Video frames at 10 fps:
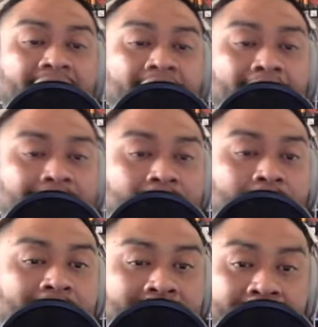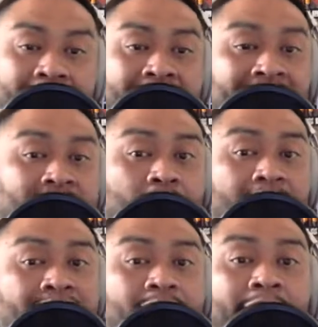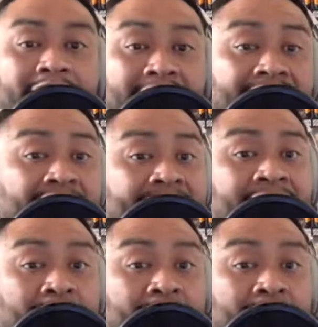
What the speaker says: I totally agree. That's one story that I've kept